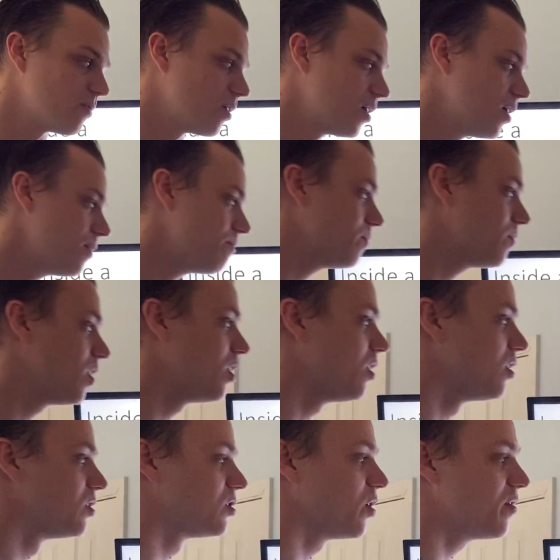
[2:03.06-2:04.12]
right?
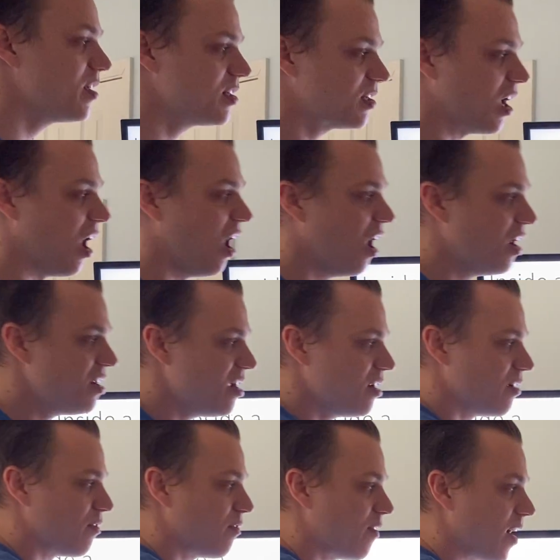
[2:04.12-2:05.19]
So this onion
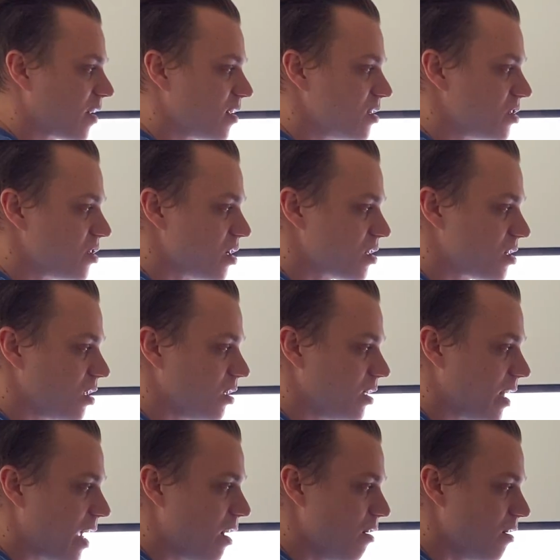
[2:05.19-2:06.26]
effect is just the
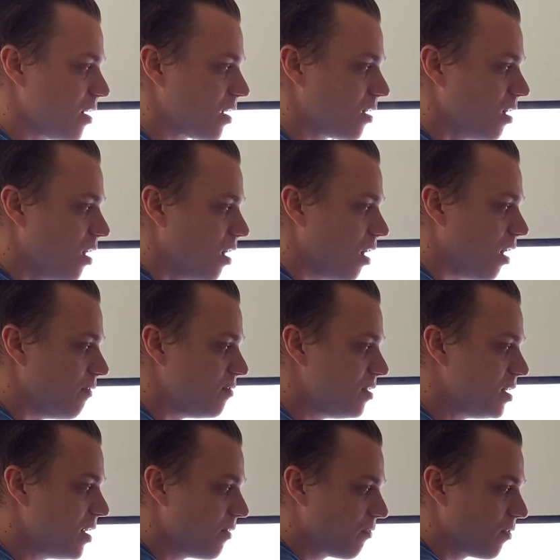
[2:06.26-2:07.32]
layering of
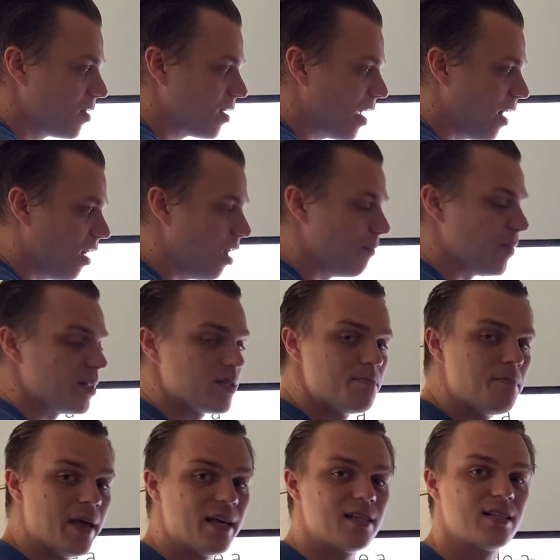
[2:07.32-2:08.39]
different elements
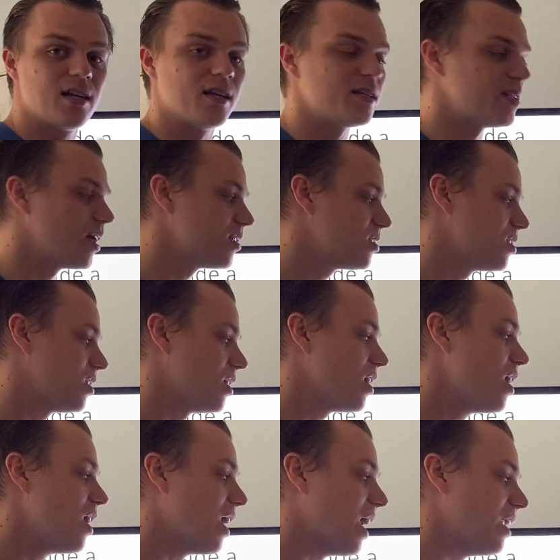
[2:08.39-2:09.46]
based on density.
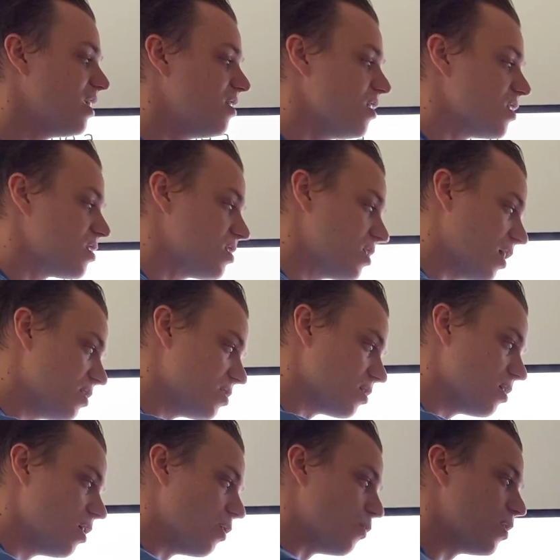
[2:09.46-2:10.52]
And in the
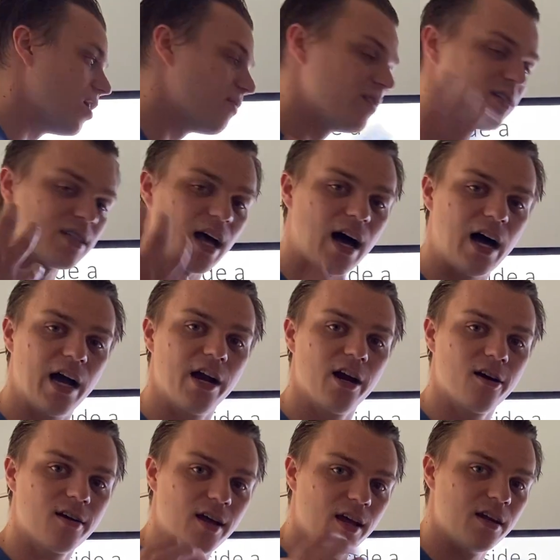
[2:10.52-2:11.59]
center, we have this
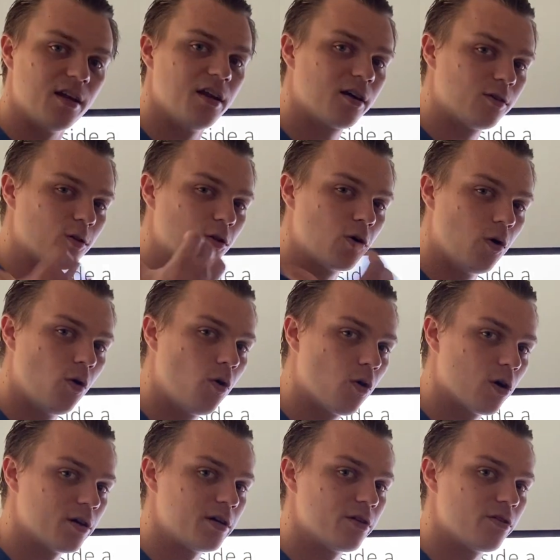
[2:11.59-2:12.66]
iron and nickel
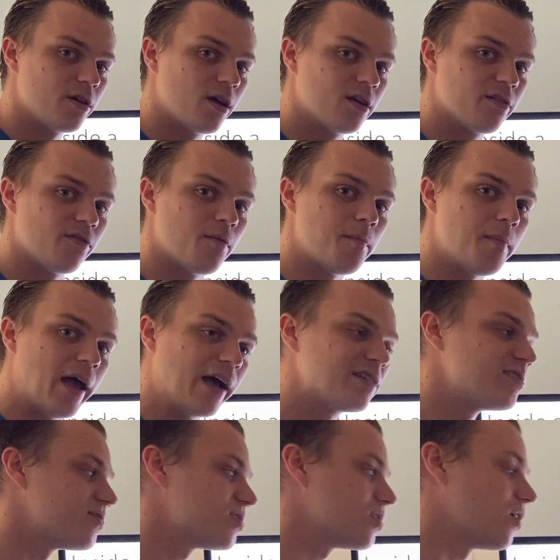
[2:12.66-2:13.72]
core near the end of a
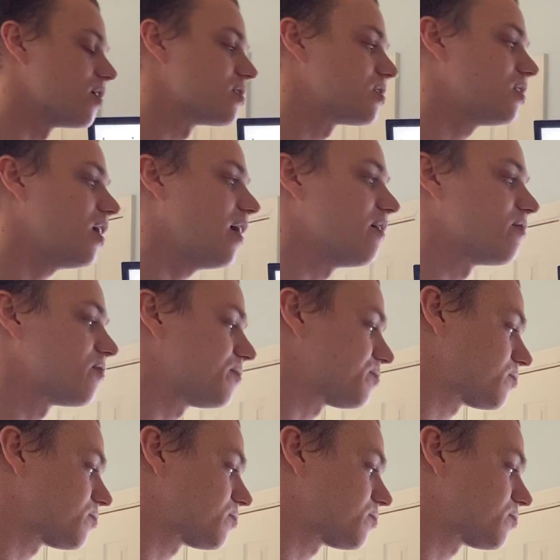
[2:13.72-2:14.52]
massive star's life.